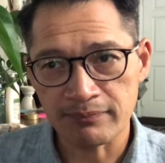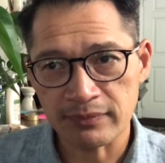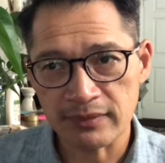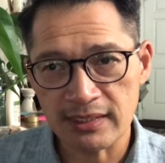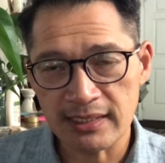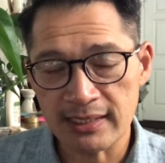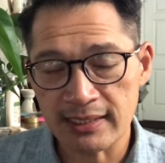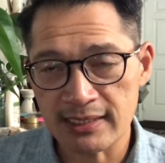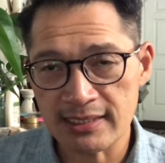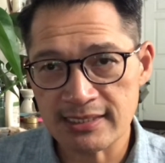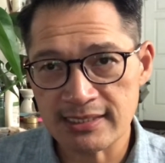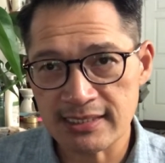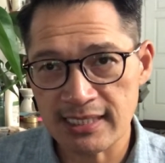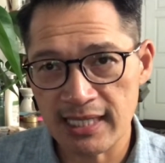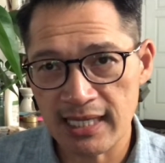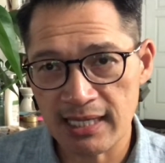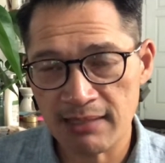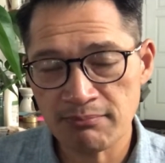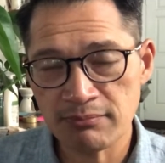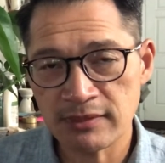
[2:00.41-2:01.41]
It is
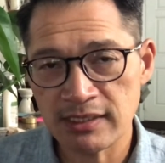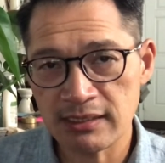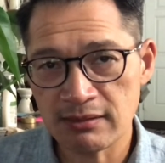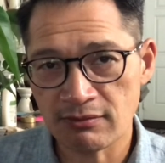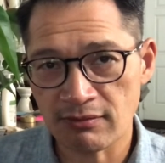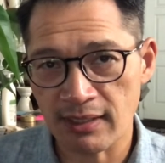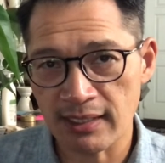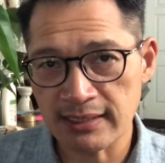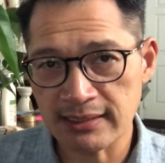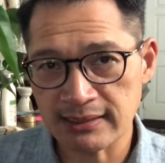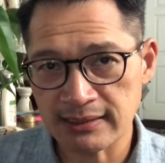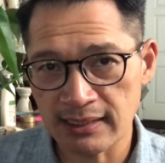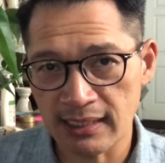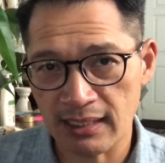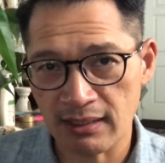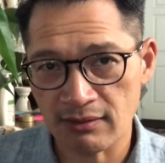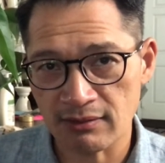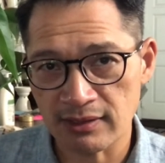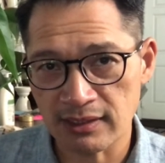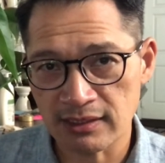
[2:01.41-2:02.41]
empty right
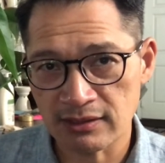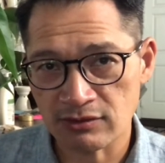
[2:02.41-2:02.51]
now in